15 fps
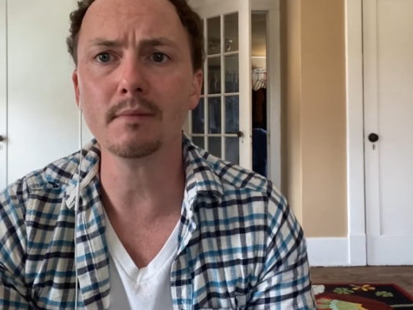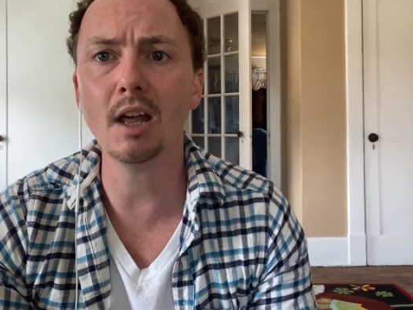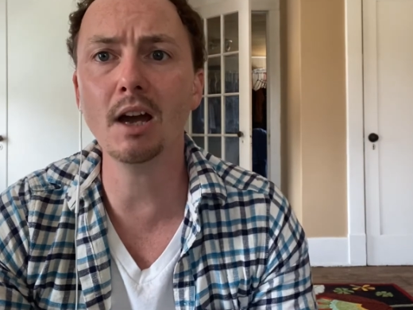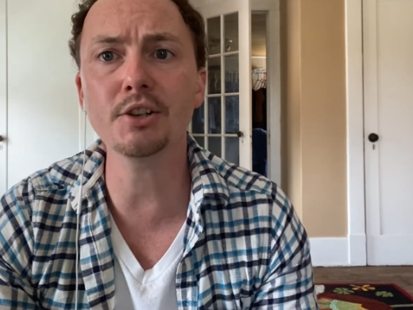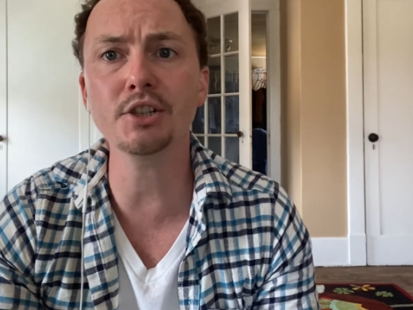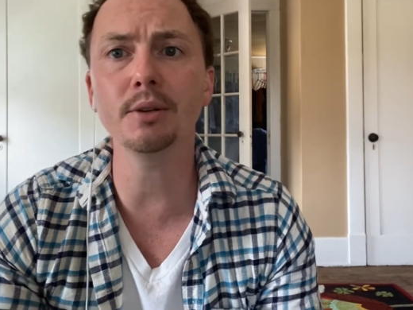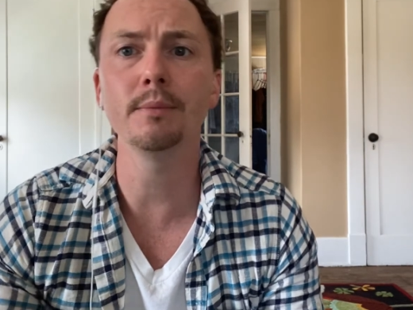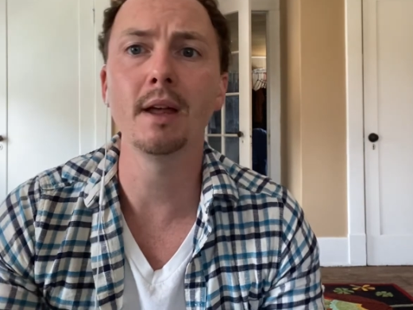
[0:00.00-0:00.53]
All
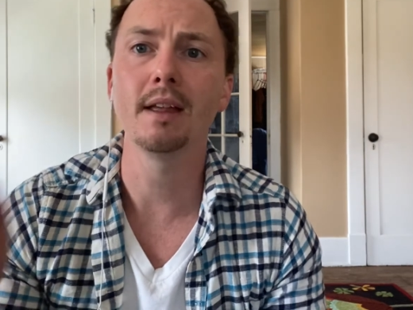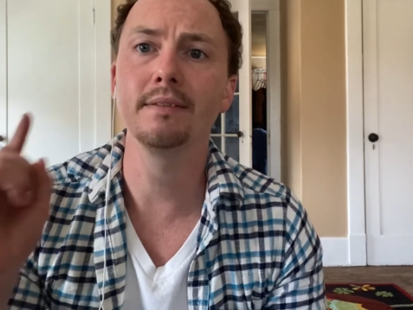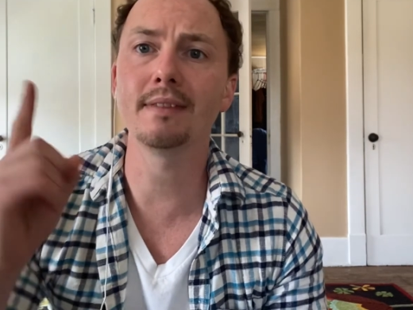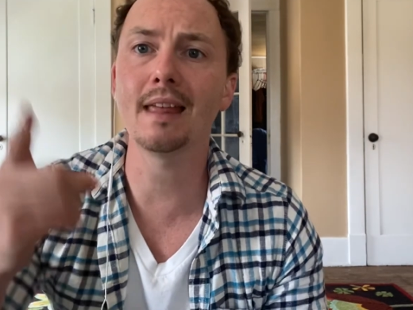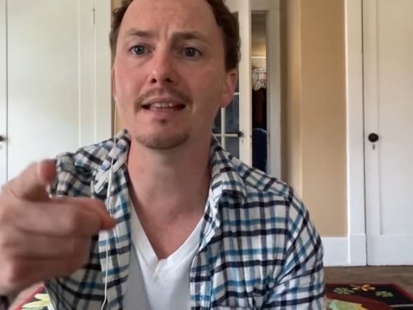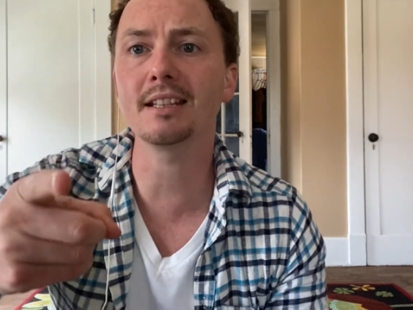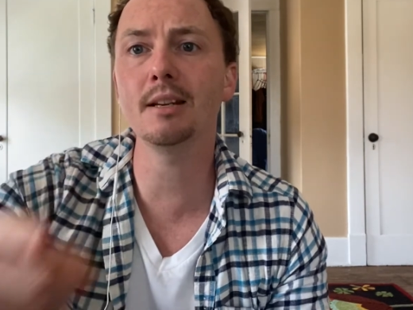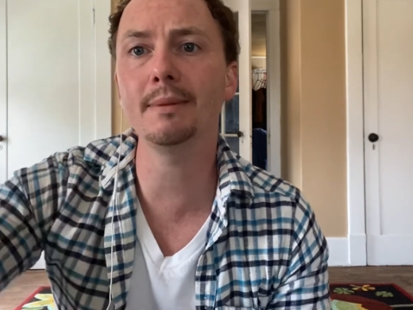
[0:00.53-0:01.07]
right, Joe,
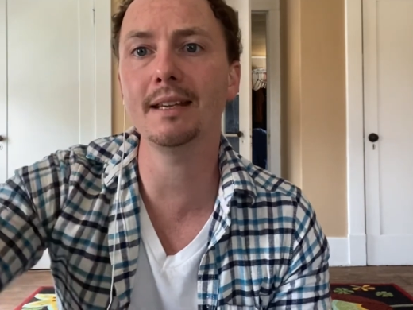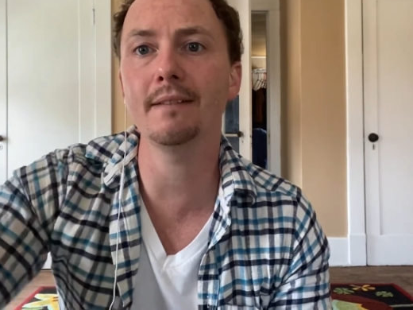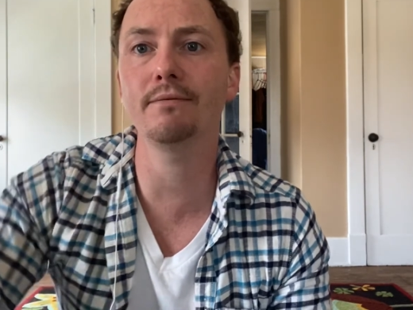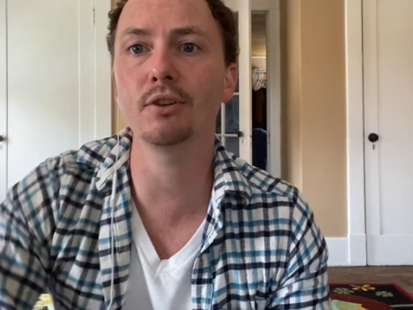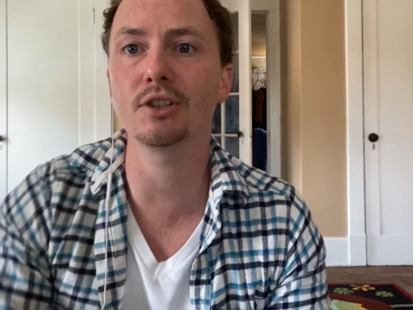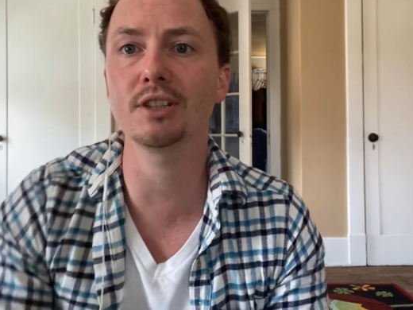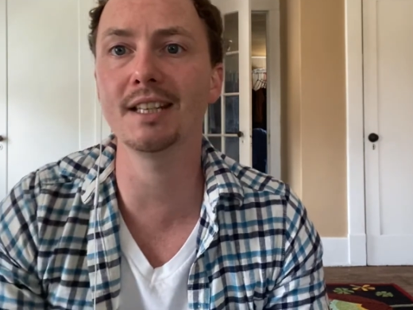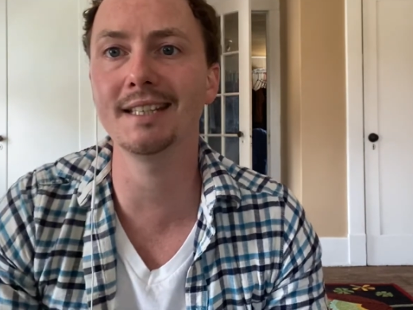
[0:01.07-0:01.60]
that's going to be it
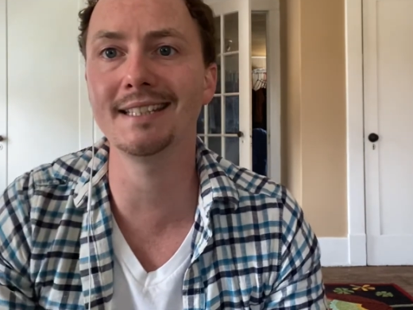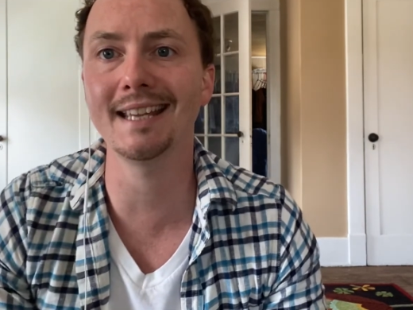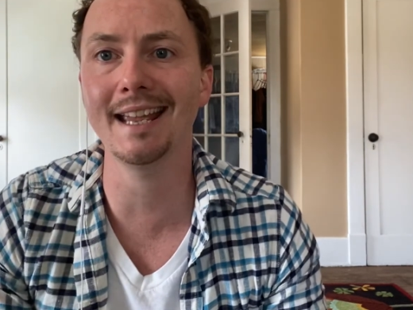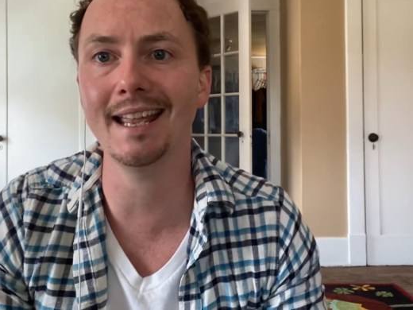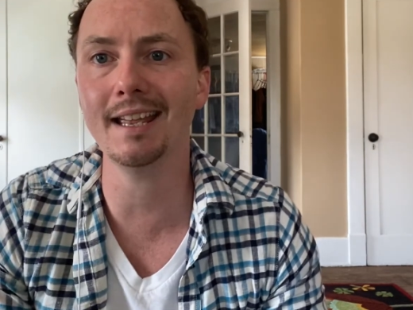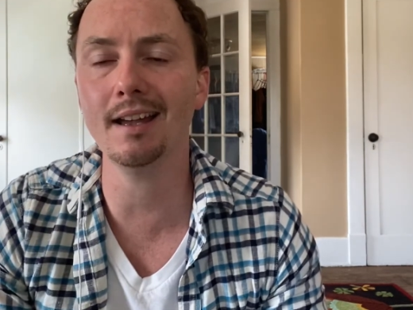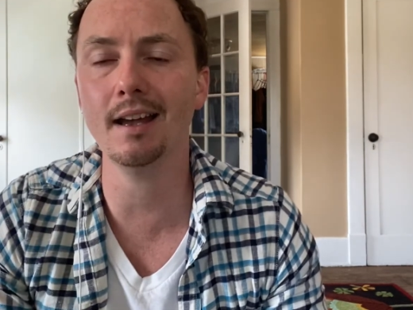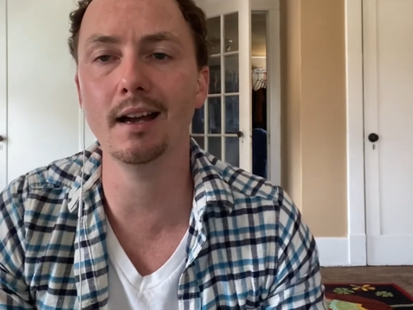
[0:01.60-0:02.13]
for
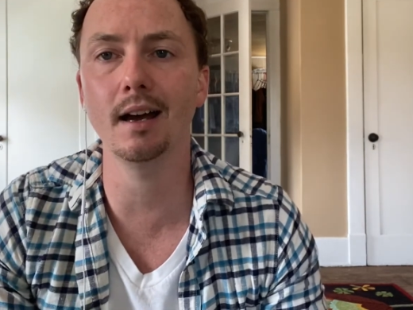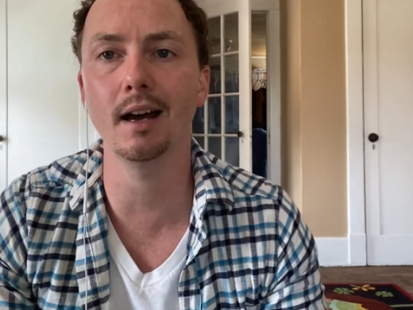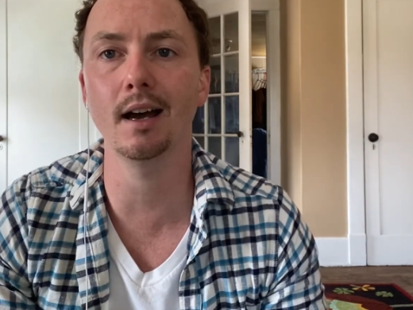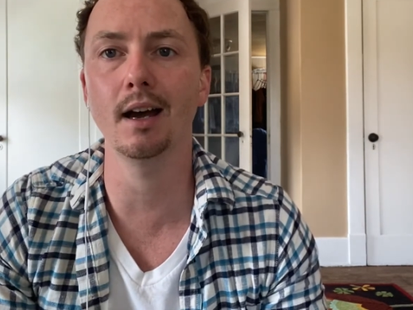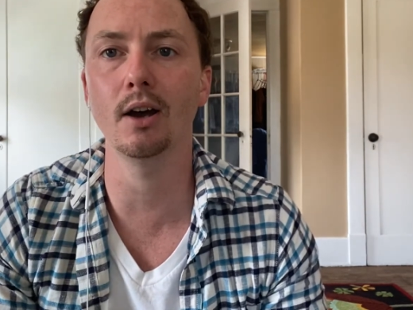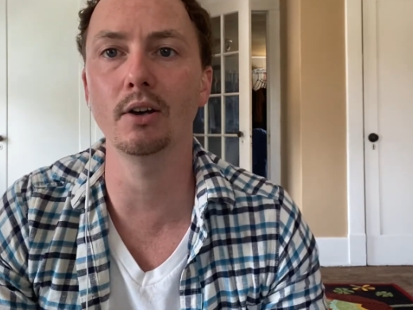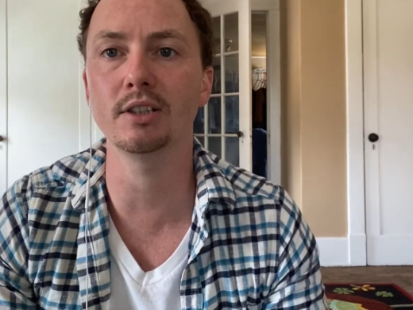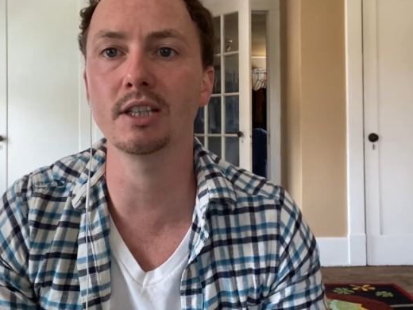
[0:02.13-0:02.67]
today.
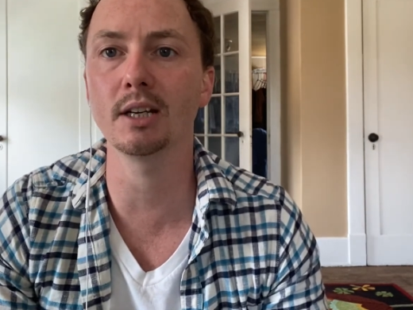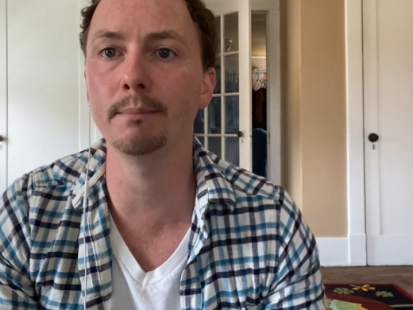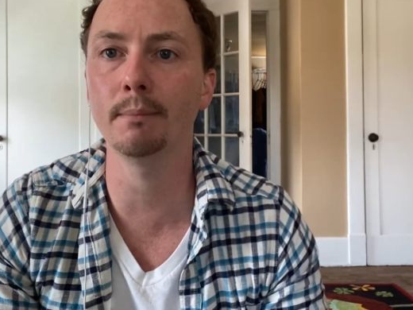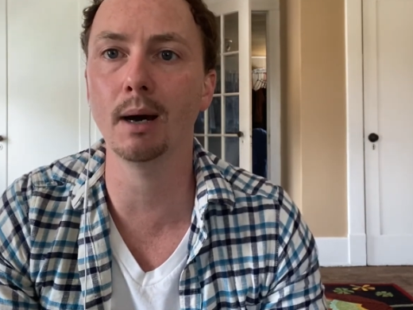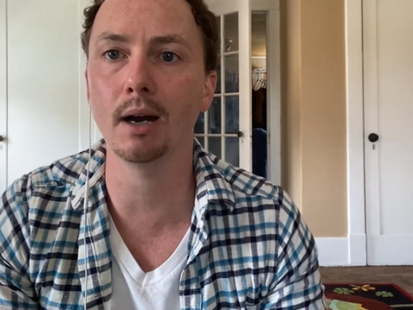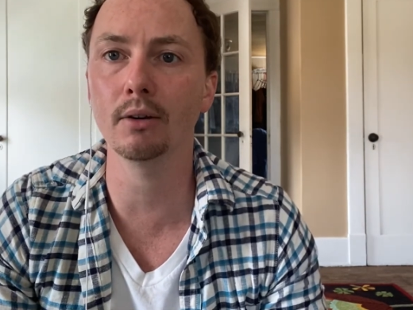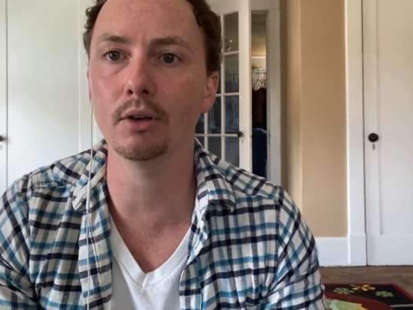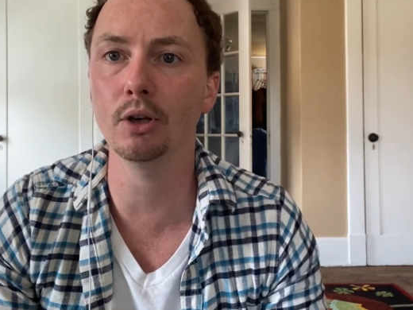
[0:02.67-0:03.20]

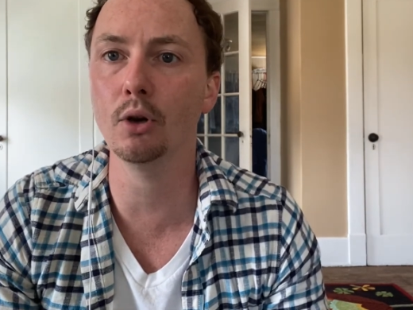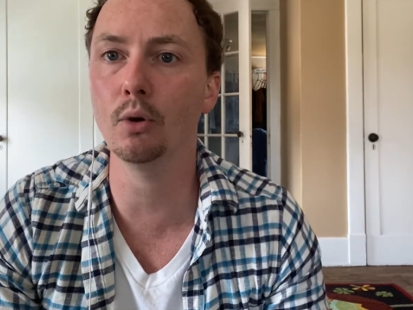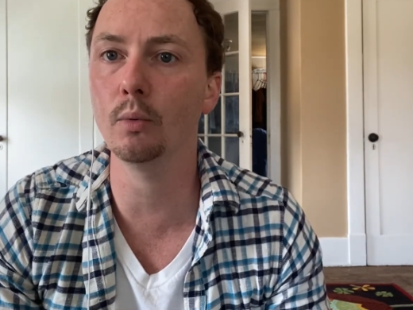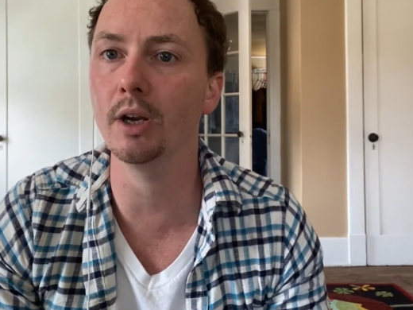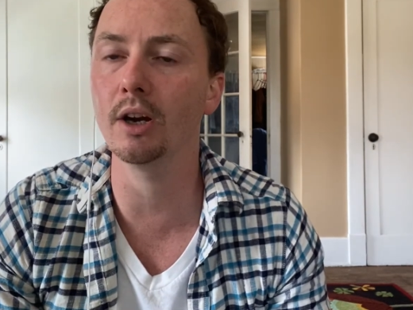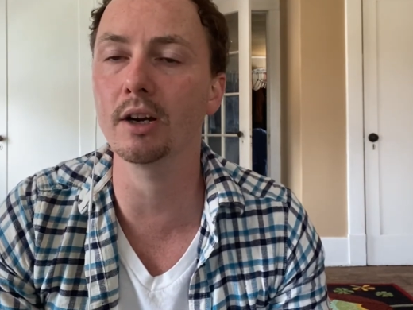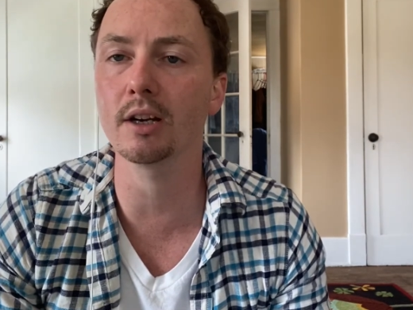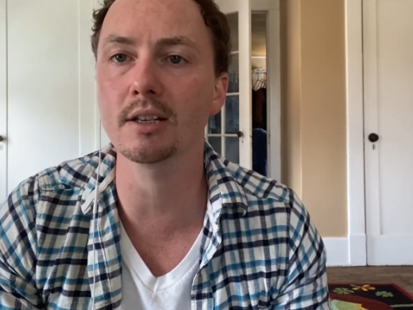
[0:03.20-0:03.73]
Tomorrow,
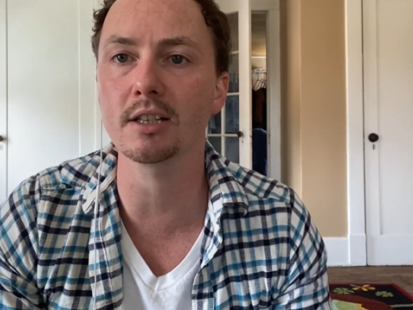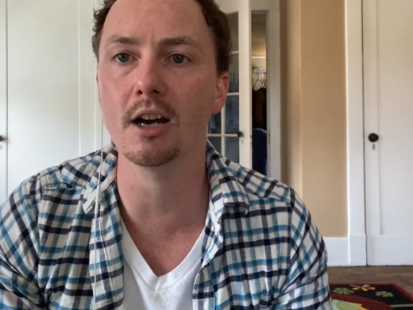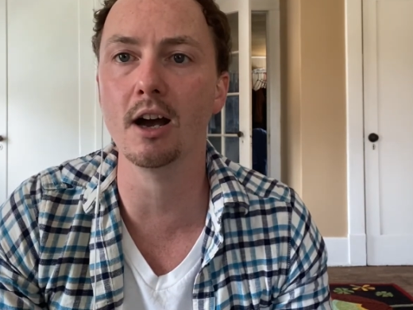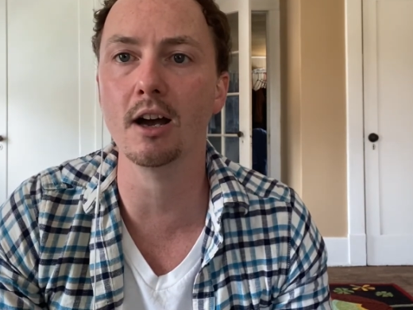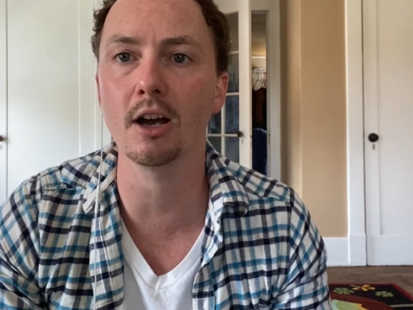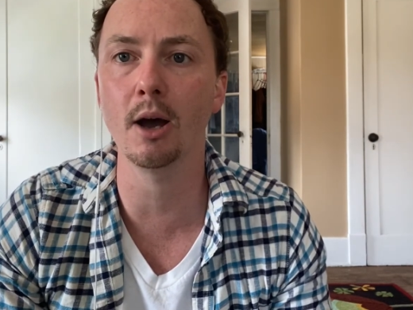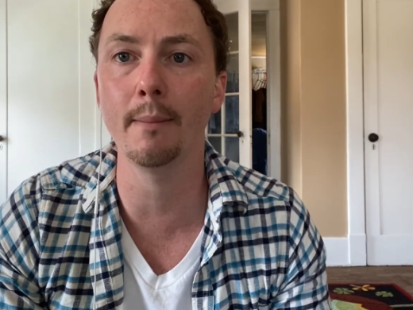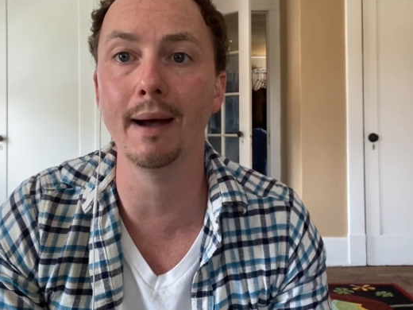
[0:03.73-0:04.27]
we are going to
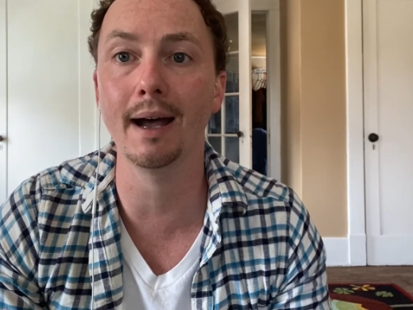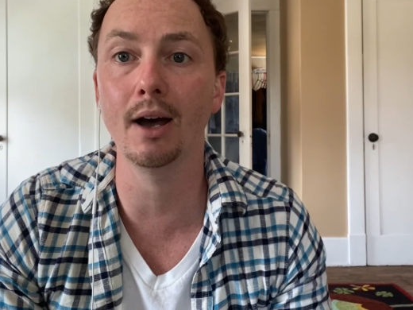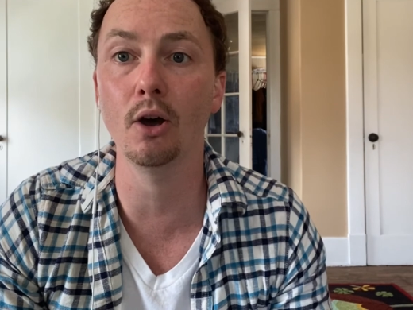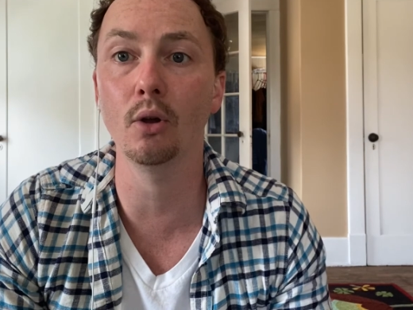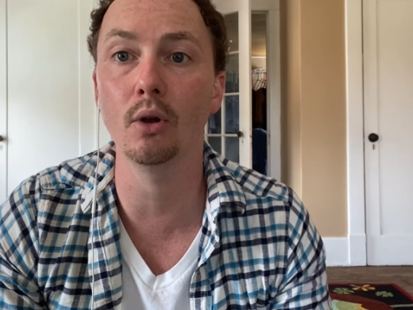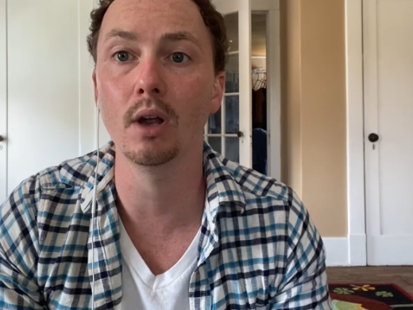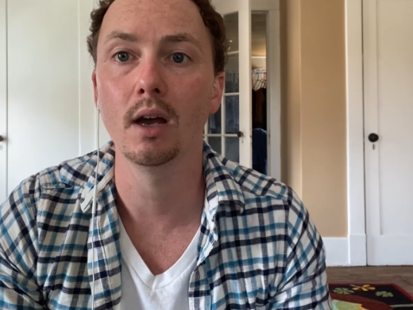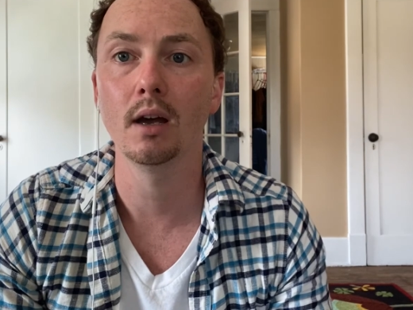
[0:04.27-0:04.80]
talk about